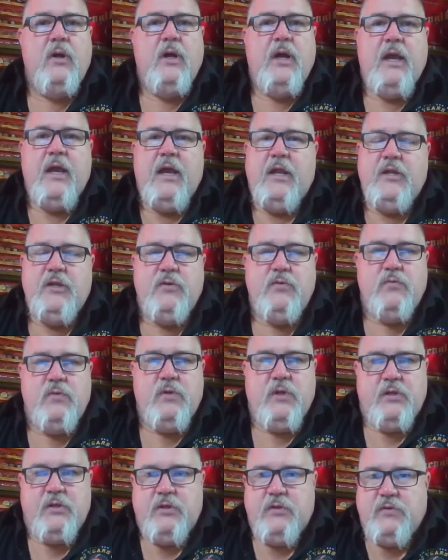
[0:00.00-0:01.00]
And you
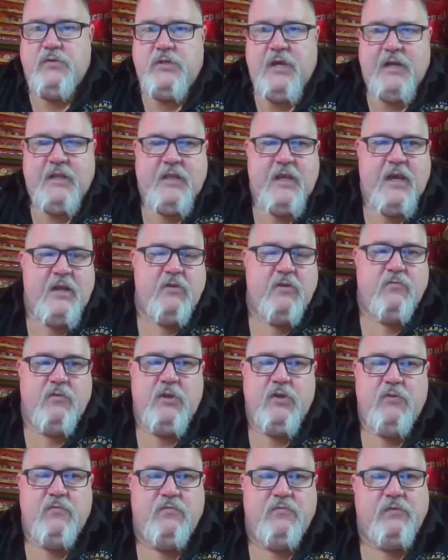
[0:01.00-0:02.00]
you take that, you
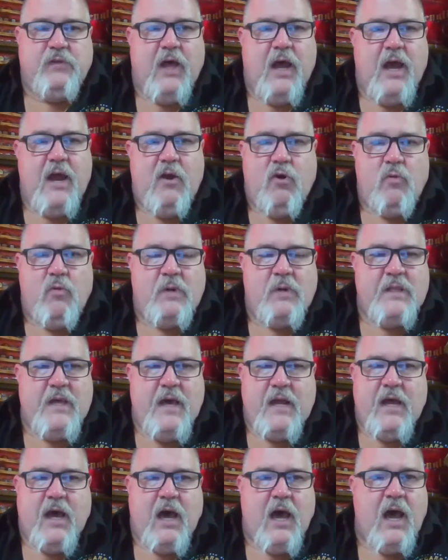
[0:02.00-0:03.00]
you fly home on
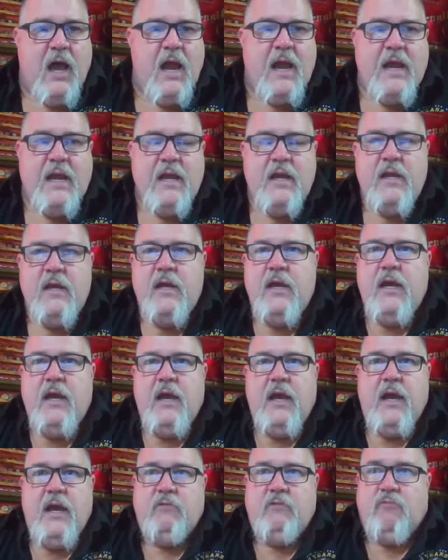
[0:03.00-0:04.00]
that high
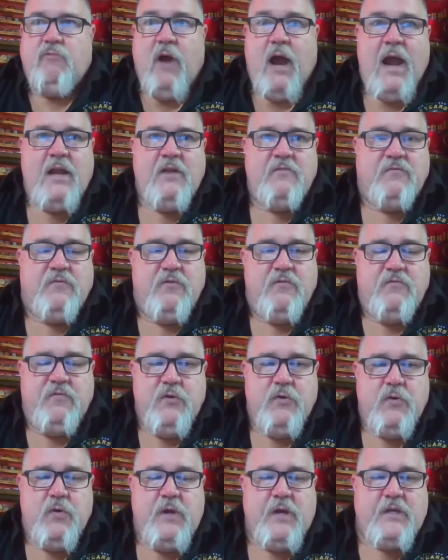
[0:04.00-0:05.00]
and ride it for a
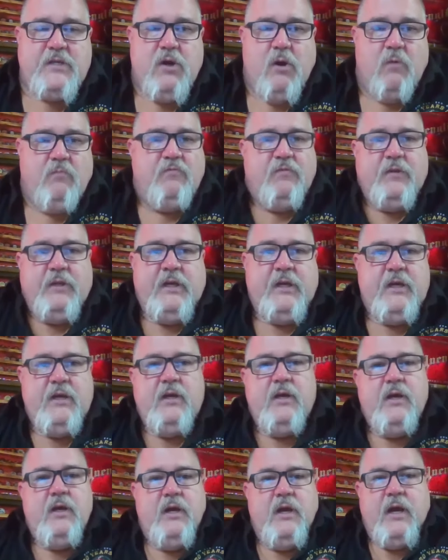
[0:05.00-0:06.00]
few weeks, hopefully.
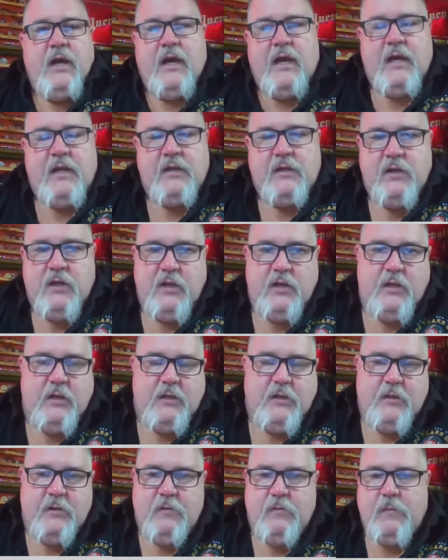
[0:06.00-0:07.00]
And
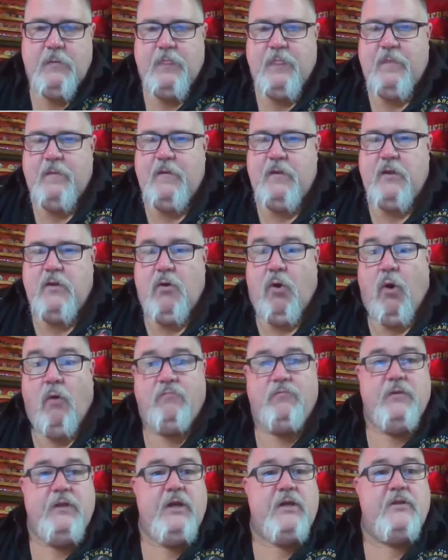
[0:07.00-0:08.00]

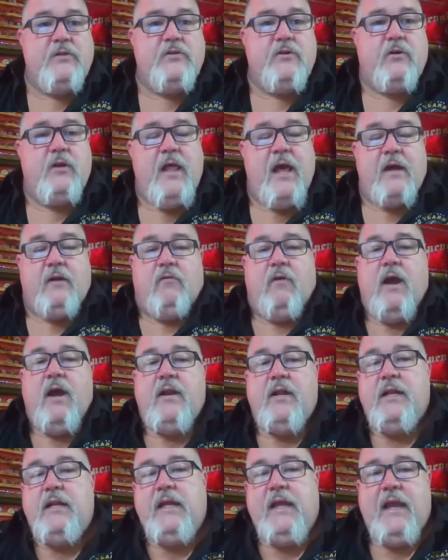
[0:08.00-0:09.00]
hopefully you can turn that around
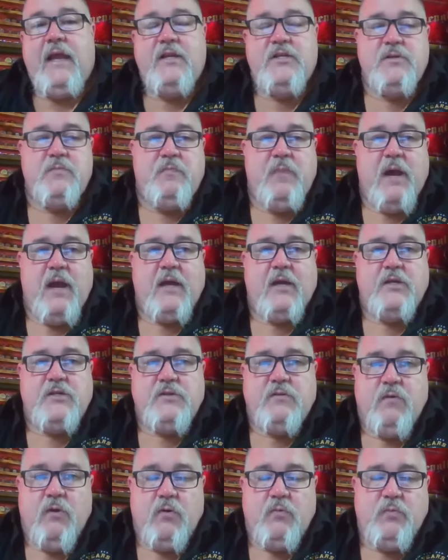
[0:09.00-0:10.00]
and engage it back at
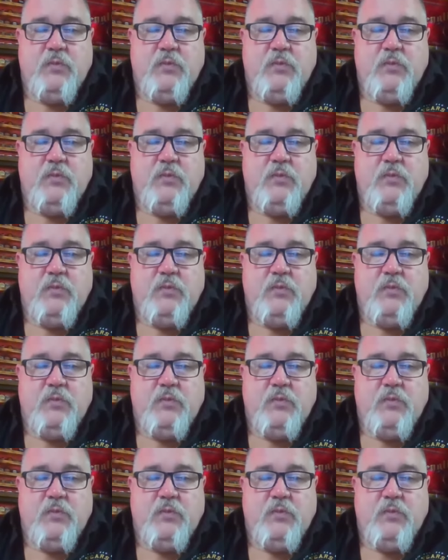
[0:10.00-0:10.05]
your own